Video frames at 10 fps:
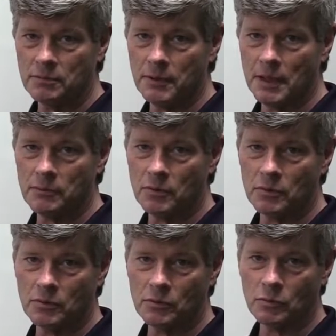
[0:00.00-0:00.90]
of
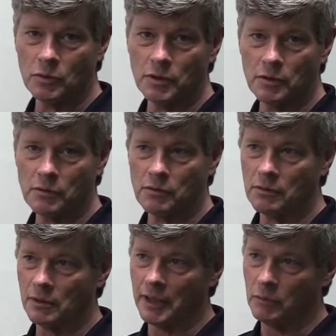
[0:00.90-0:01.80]
paper with
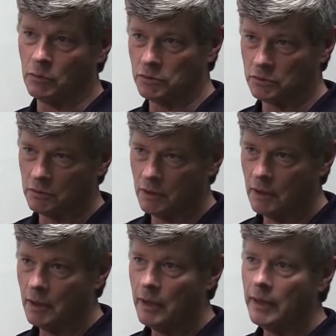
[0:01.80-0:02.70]
labels,
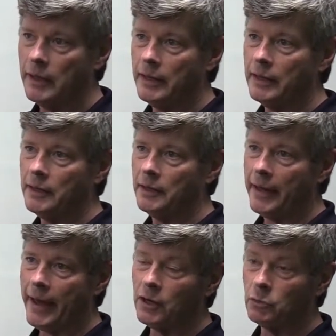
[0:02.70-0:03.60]
and
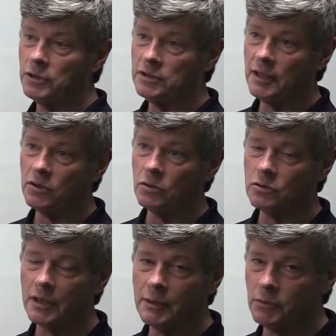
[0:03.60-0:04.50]
how do we set
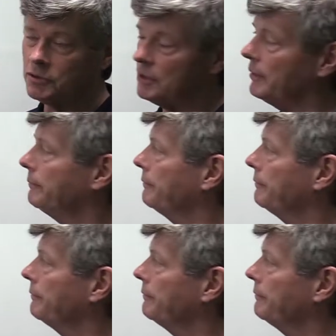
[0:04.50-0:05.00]
those labels up?